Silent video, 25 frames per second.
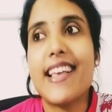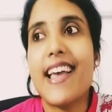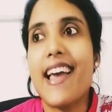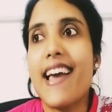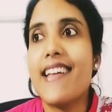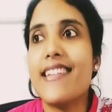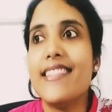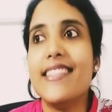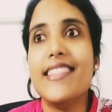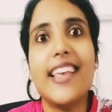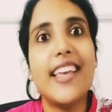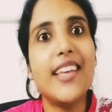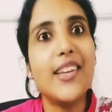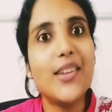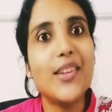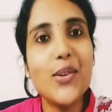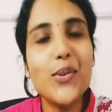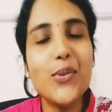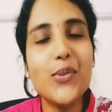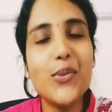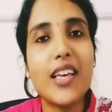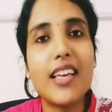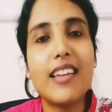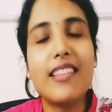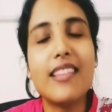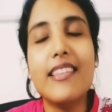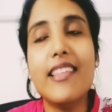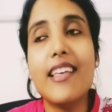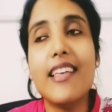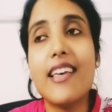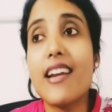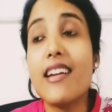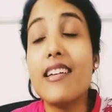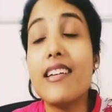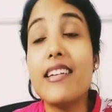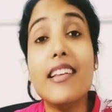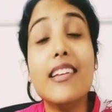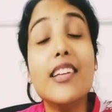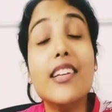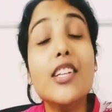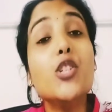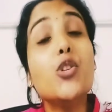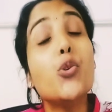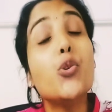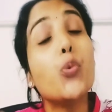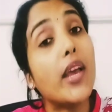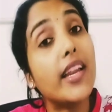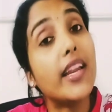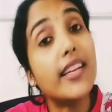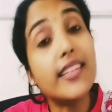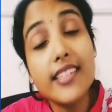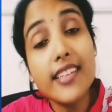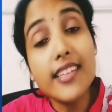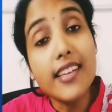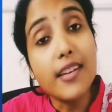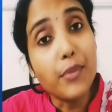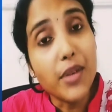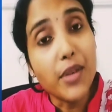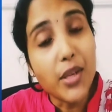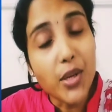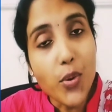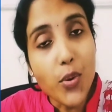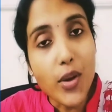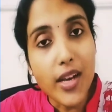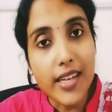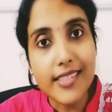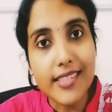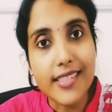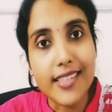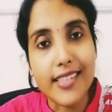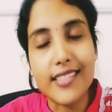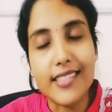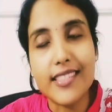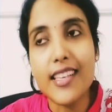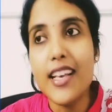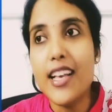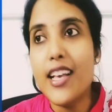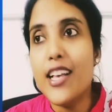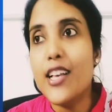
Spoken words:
and they knew that there are nearly 20 amino acids.